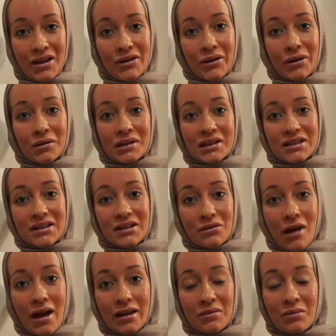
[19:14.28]
towards the
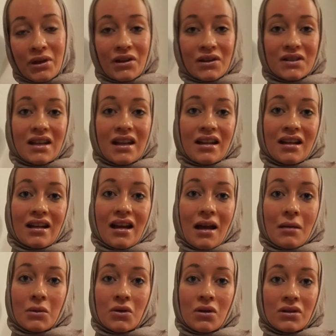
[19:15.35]
right, because then
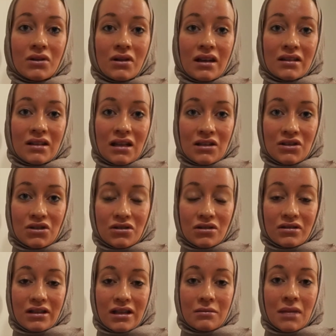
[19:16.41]
I'm going to get injured
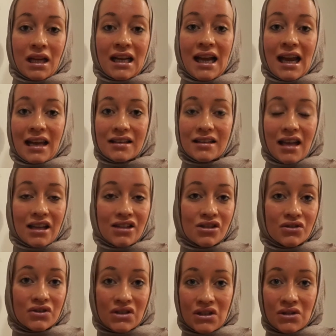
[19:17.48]
in my legs. I
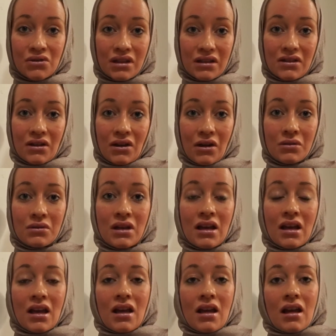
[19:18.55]
just knew it, you know.
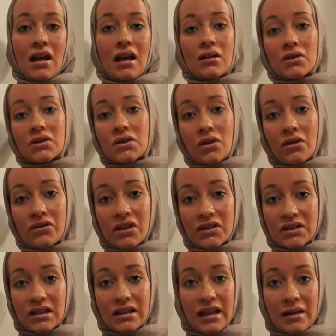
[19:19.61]
And also,
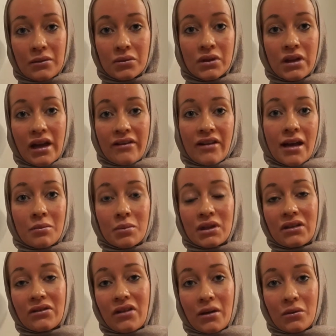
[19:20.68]
obviously, that would have happened
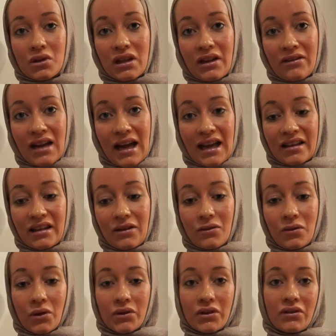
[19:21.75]
if I would have landed in
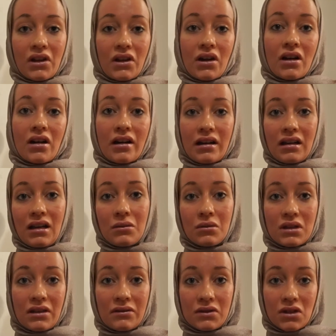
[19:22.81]
front of the car and he would
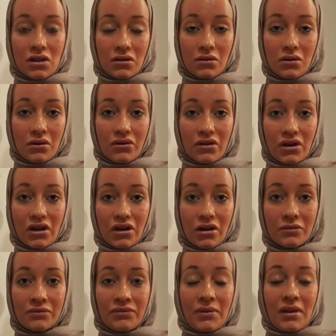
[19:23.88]
have drove over, you know.
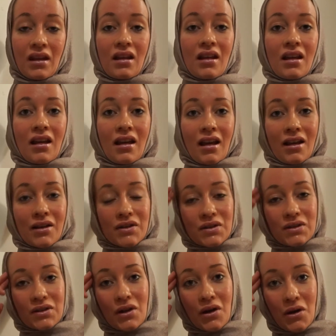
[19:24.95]

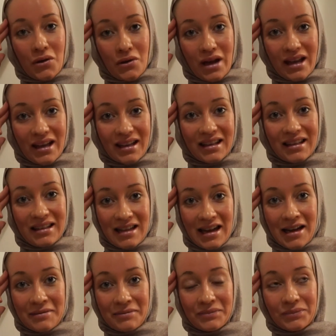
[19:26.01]
So,
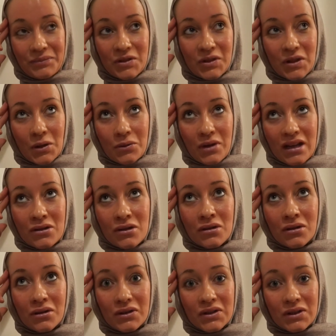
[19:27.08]
yeah. So when you
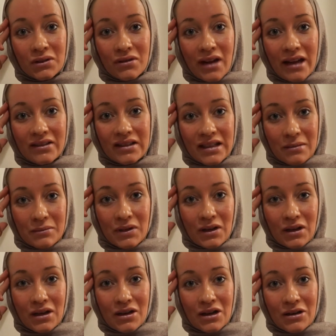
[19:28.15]
survive something,
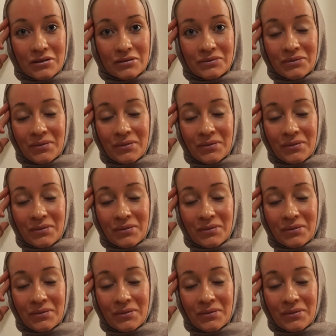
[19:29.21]
you know,